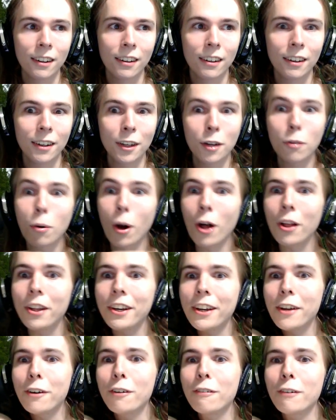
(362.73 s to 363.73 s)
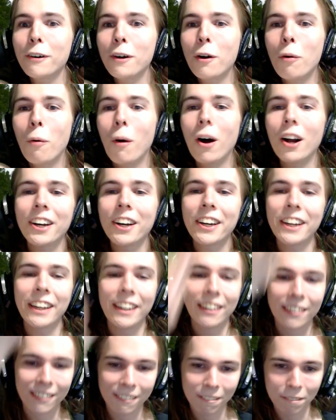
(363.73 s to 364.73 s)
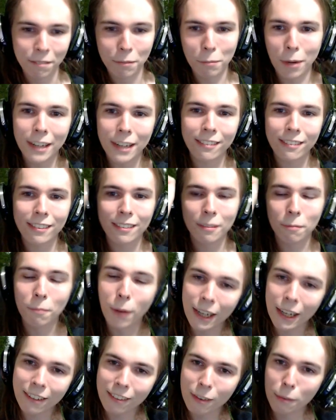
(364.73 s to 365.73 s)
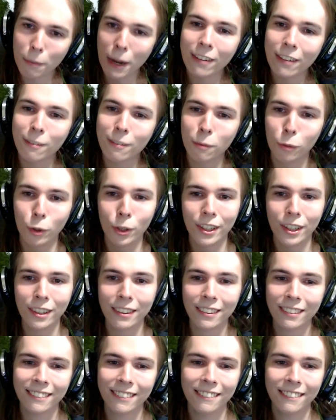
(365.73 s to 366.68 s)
Quality over quantity. Mine's the best one.